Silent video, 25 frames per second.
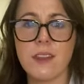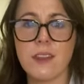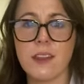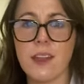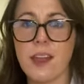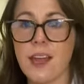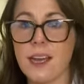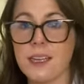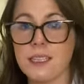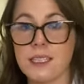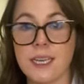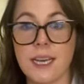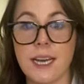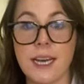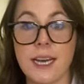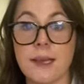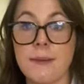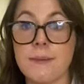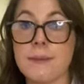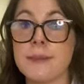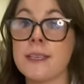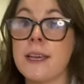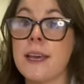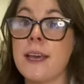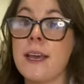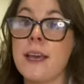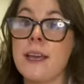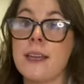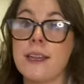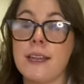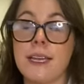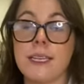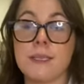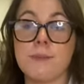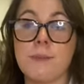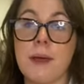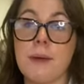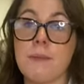At times,
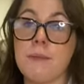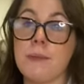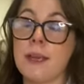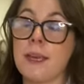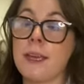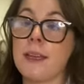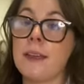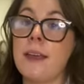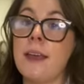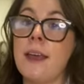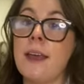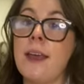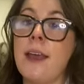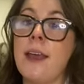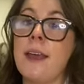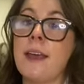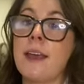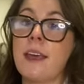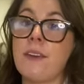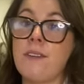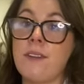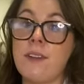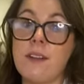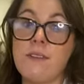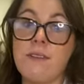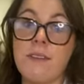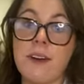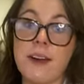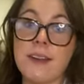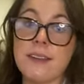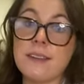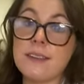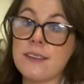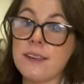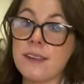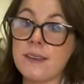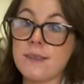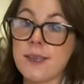this might mean giving
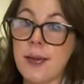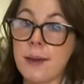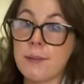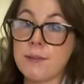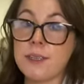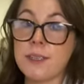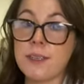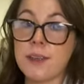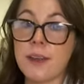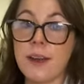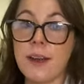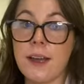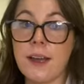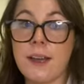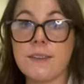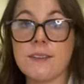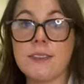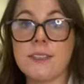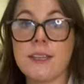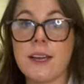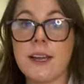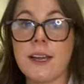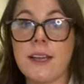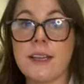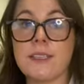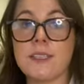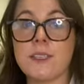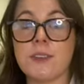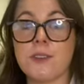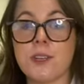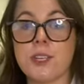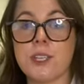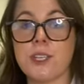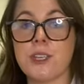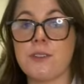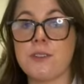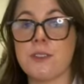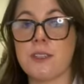advice on adapting their lifestyle,
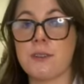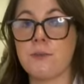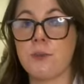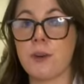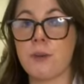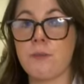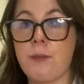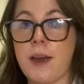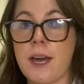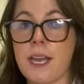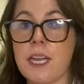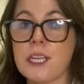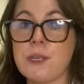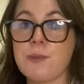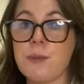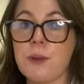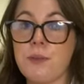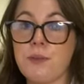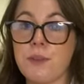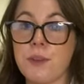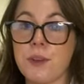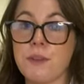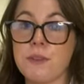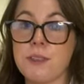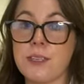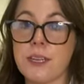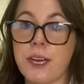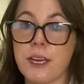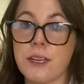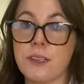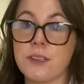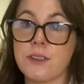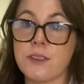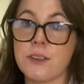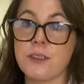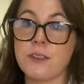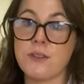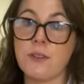so choosing more manageable food
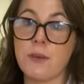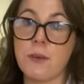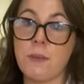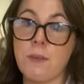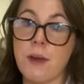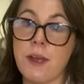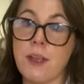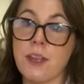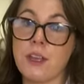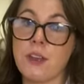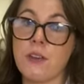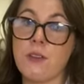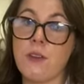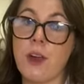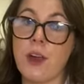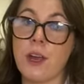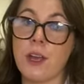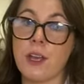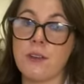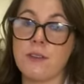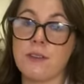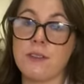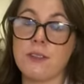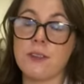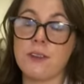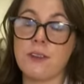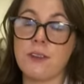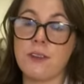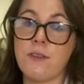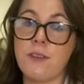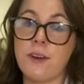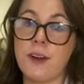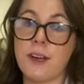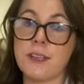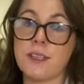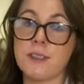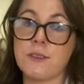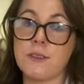textures for a menu or using a
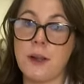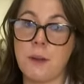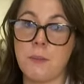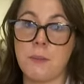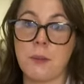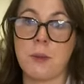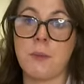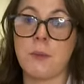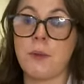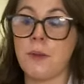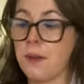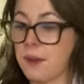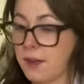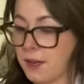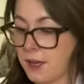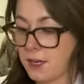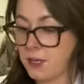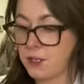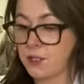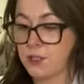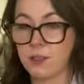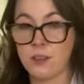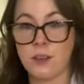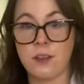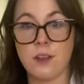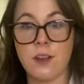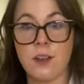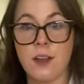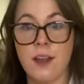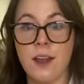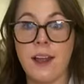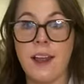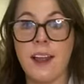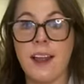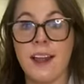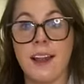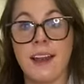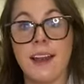device to help communication,
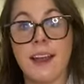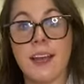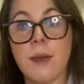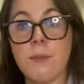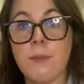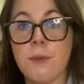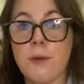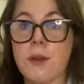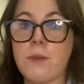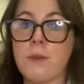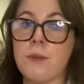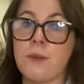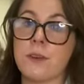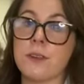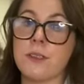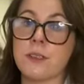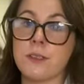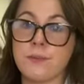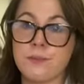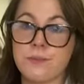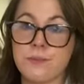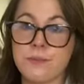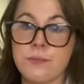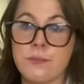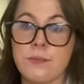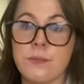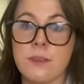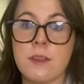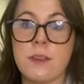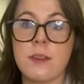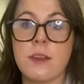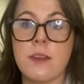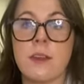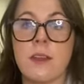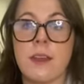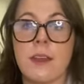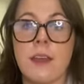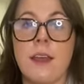like a boogie board.
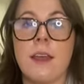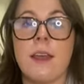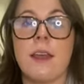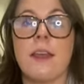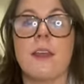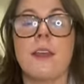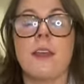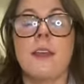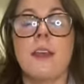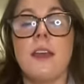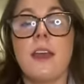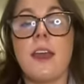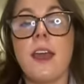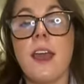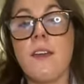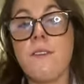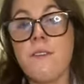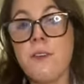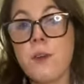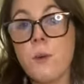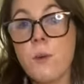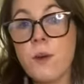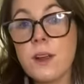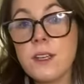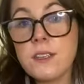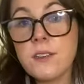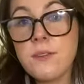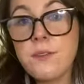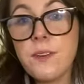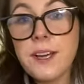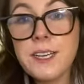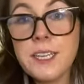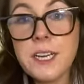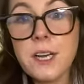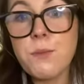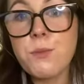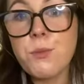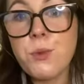If you want to
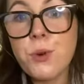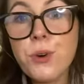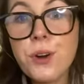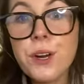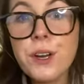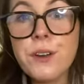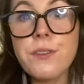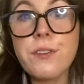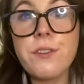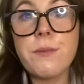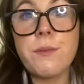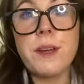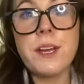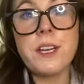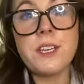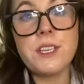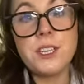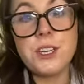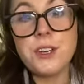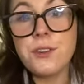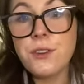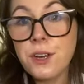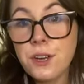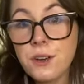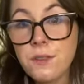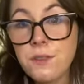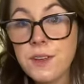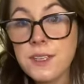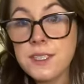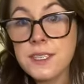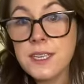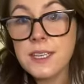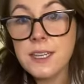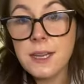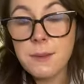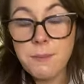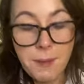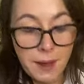find out more information, you can
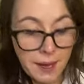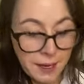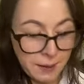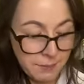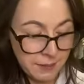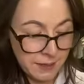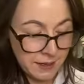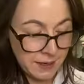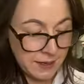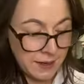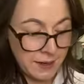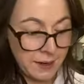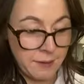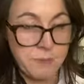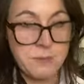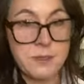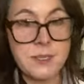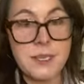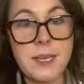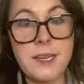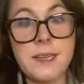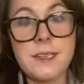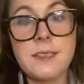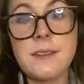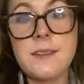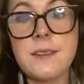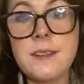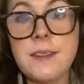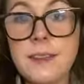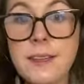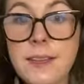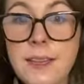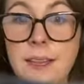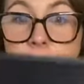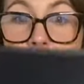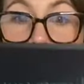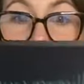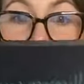visit the Macmillan website.
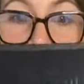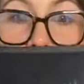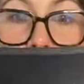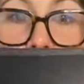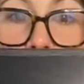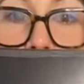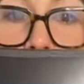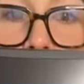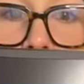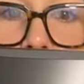That's at